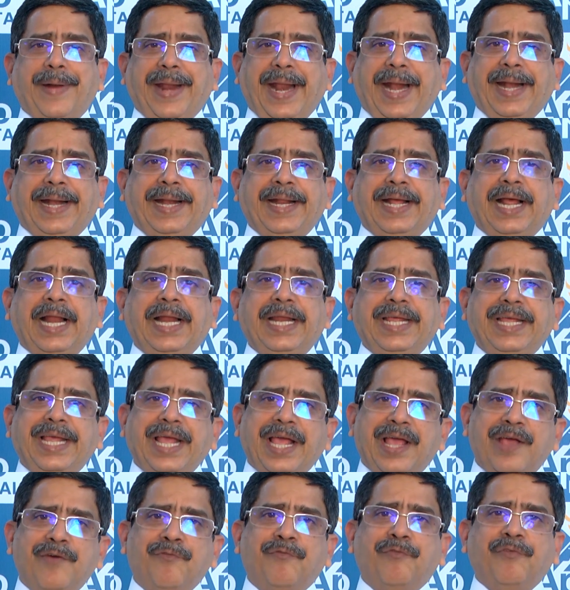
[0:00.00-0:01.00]
practically
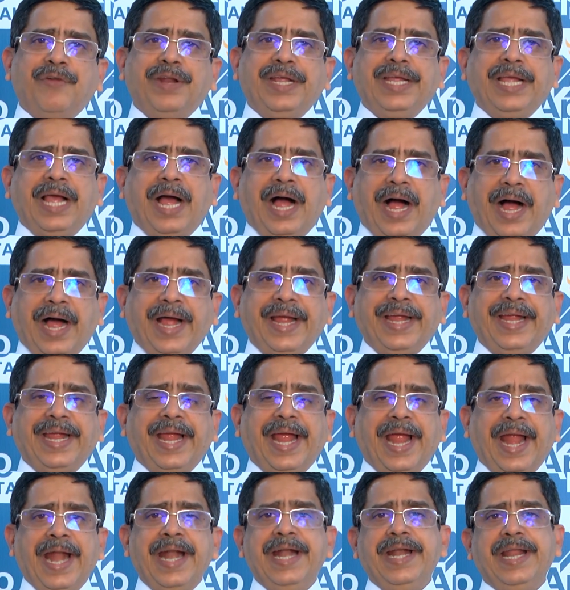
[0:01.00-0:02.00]
every
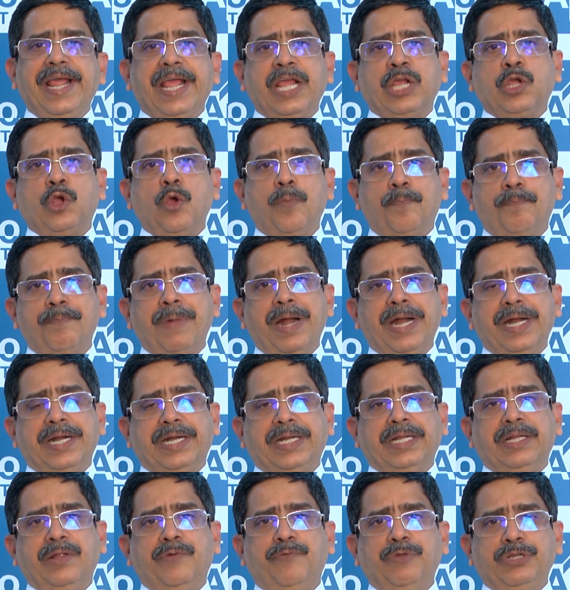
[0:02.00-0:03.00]
high-end equipment,
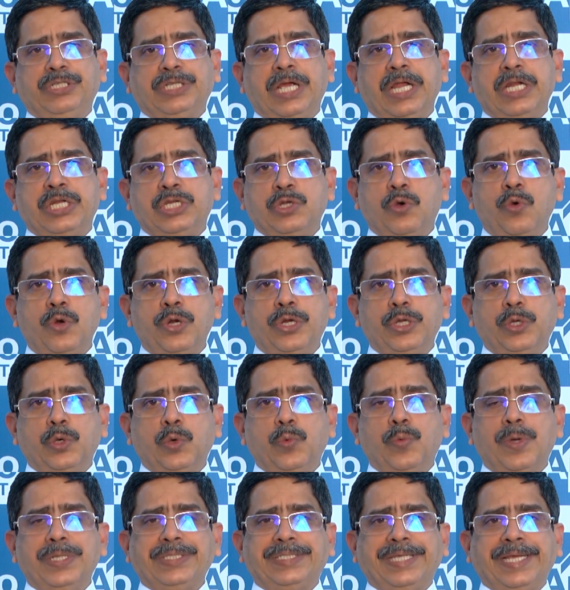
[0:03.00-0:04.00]
which I told you
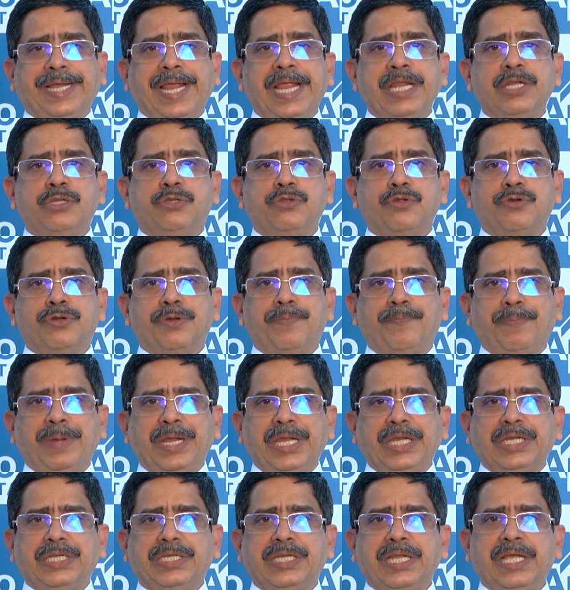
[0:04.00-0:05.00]
once again to
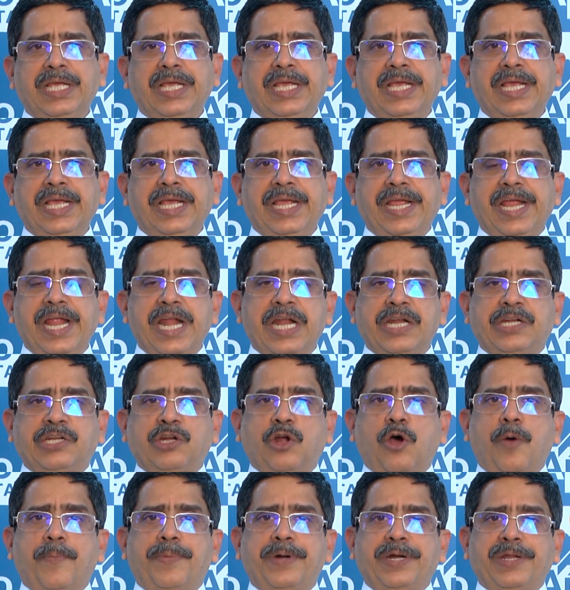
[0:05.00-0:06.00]
repeat,
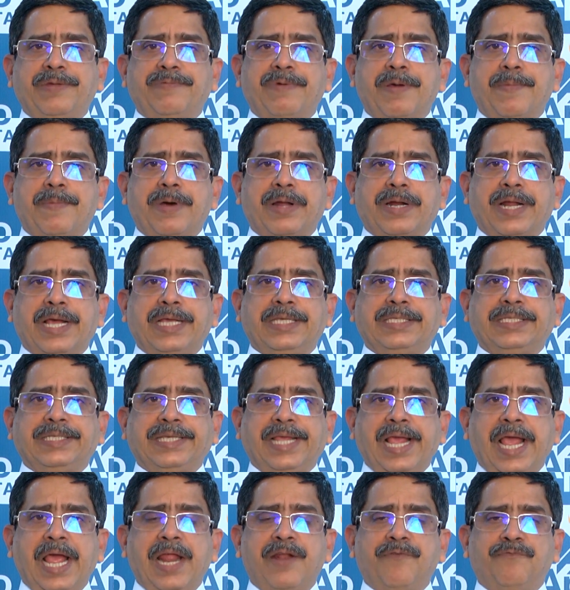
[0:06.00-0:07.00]
intraoperative MRI
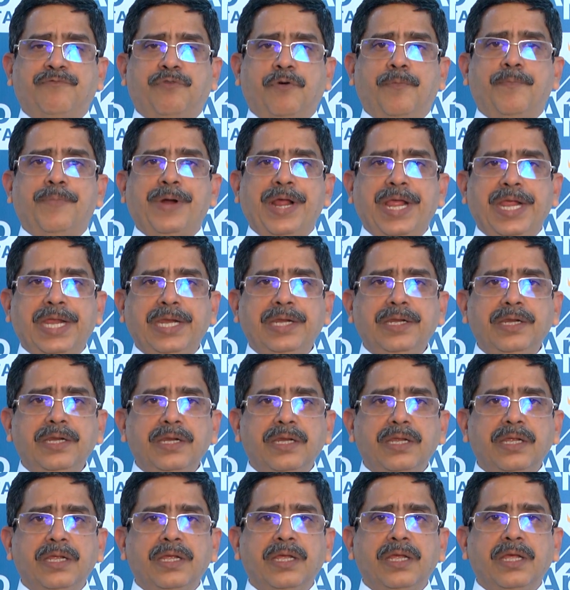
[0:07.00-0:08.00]
scan for brain,
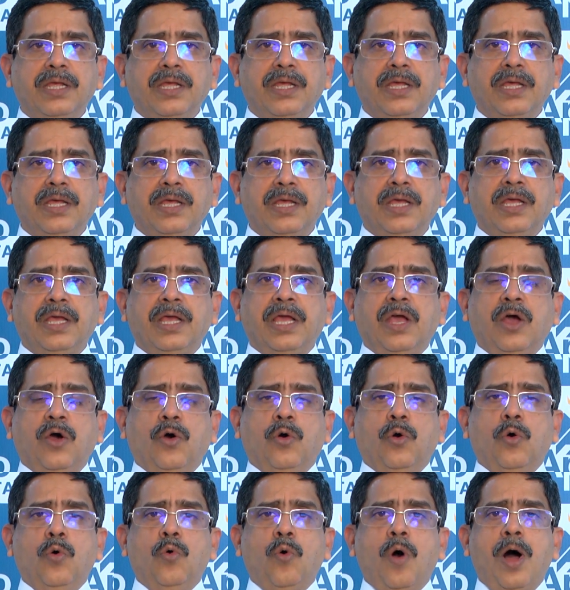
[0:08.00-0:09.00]

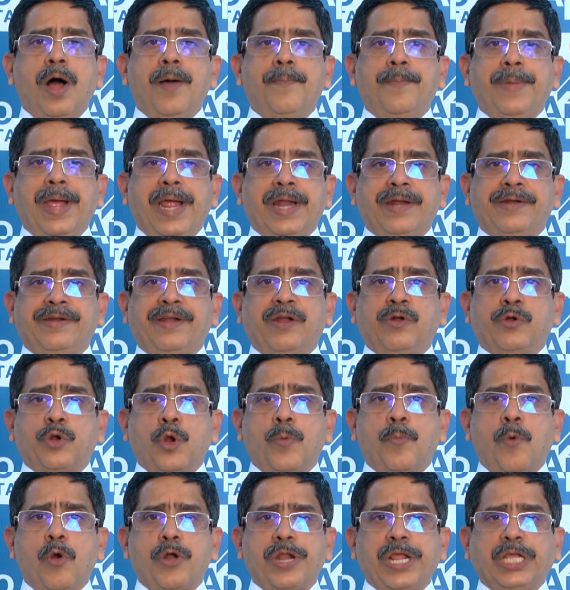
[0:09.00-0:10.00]
OARM and
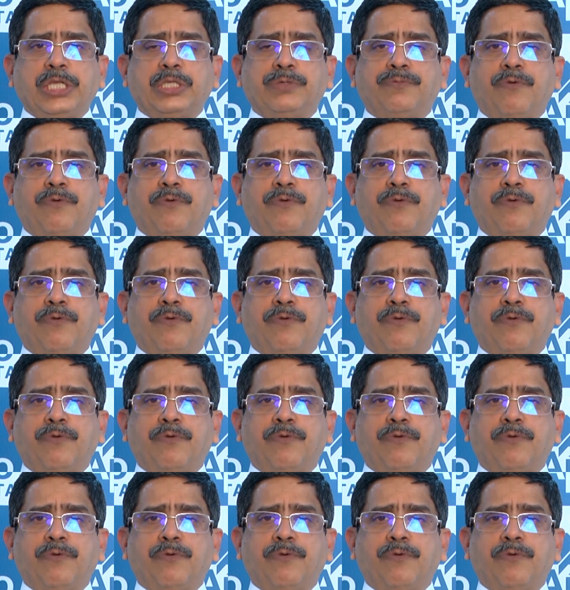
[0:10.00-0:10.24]
robotics